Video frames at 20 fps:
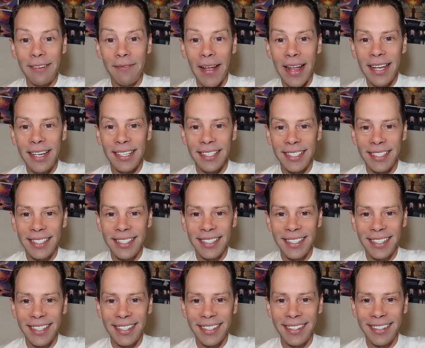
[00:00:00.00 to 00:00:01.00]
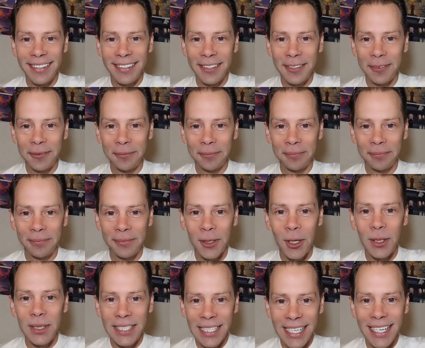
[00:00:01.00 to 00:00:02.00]
Vegas? Whole
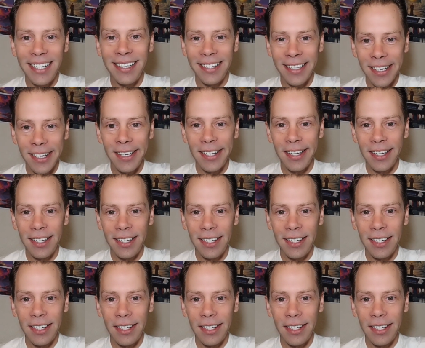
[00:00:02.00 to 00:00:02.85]
city under the eye.